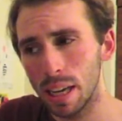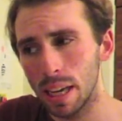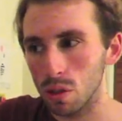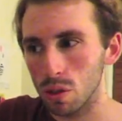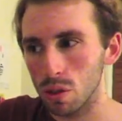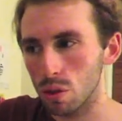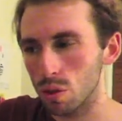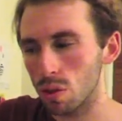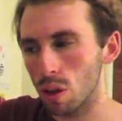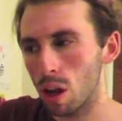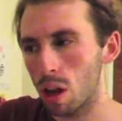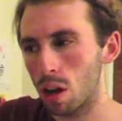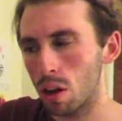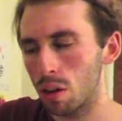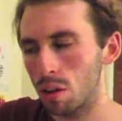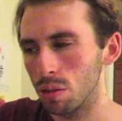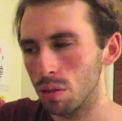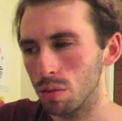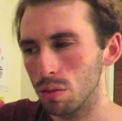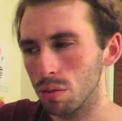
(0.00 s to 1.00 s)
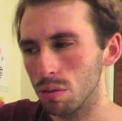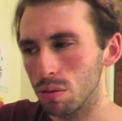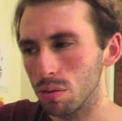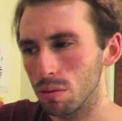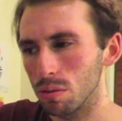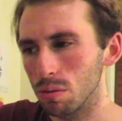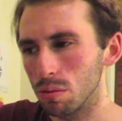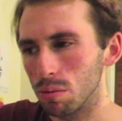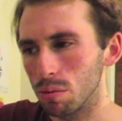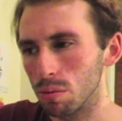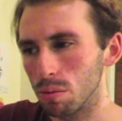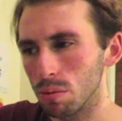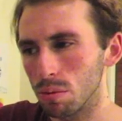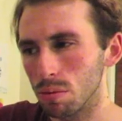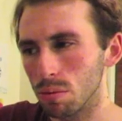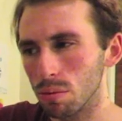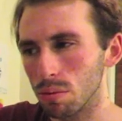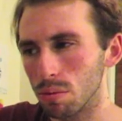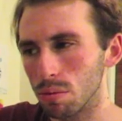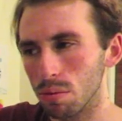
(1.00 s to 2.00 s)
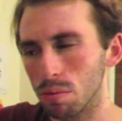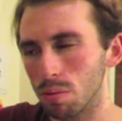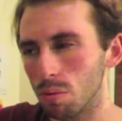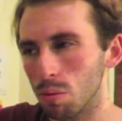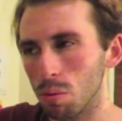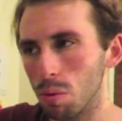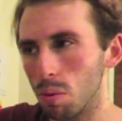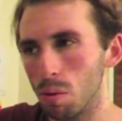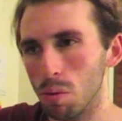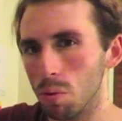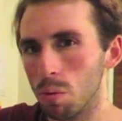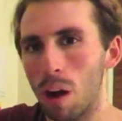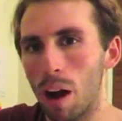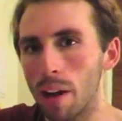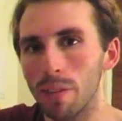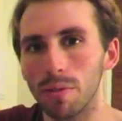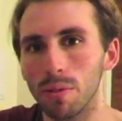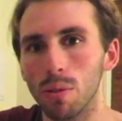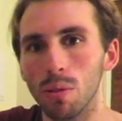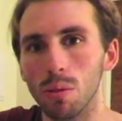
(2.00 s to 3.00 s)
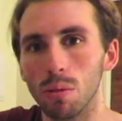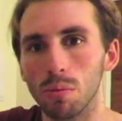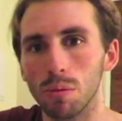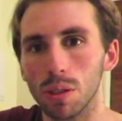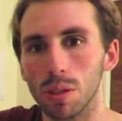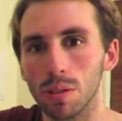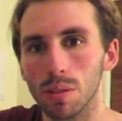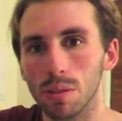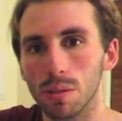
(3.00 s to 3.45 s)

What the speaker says: So why Forbes?